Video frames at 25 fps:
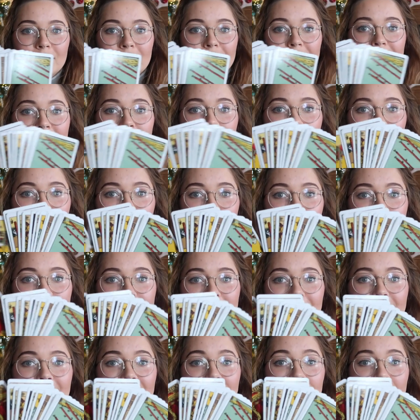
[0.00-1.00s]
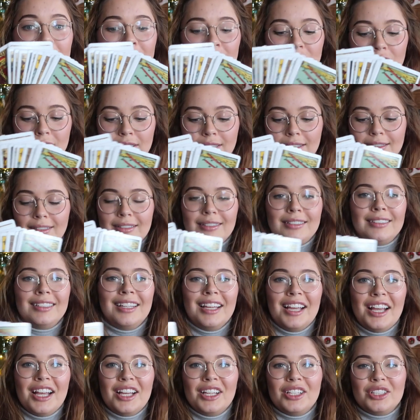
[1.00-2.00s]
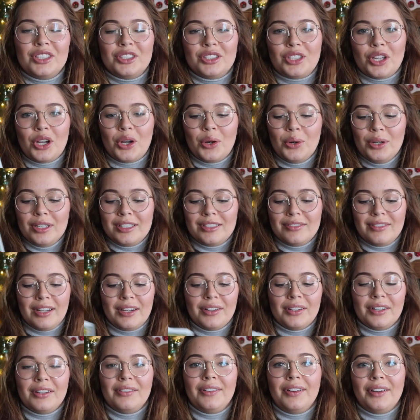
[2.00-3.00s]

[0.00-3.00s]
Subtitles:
symbols and images, so it's very,